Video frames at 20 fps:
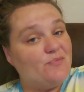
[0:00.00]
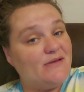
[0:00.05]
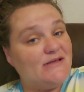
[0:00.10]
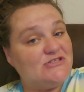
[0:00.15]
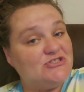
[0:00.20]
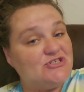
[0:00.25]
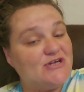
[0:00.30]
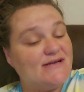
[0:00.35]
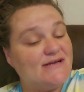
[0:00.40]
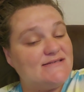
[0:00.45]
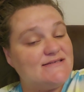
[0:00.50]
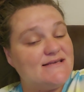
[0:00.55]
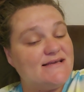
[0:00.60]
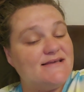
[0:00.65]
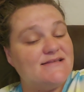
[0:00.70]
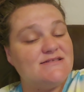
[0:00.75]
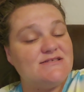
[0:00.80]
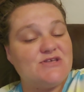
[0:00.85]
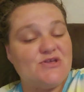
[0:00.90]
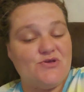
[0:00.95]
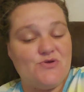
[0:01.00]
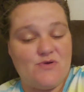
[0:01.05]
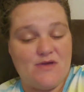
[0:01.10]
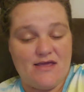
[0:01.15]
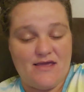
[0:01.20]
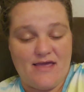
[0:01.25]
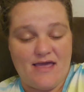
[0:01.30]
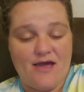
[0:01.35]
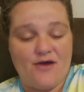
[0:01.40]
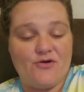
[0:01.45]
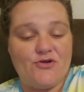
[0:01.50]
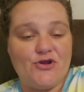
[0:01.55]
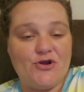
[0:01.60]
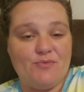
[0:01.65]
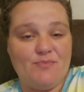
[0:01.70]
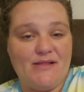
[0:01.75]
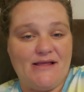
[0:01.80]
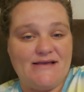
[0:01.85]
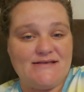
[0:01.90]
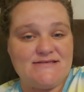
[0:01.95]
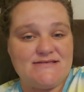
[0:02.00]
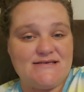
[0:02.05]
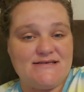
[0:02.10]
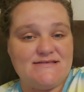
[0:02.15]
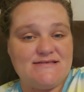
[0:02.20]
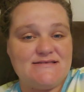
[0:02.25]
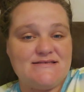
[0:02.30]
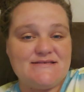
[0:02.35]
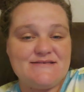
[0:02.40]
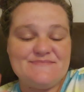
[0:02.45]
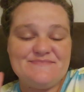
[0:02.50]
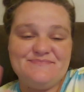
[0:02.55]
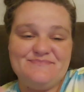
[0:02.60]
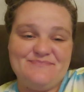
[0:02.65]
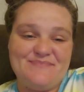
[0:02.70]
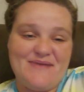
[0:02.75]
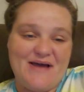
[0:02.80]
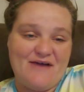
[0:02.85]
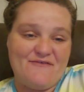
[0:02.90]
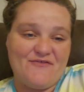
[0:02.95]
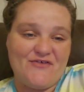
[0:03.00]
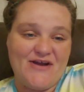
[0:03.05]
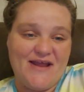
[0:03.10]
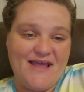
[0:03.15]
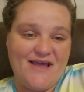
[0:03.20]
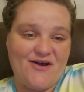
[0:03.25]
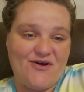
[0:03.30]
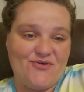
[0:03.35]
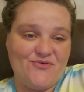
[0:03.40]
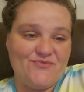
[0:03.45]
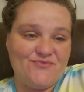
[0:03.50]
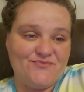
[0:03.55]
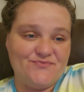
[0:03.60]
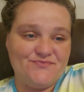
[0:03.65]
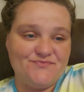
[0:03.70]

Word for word: be stressing so you can count your blessings. Bye for now.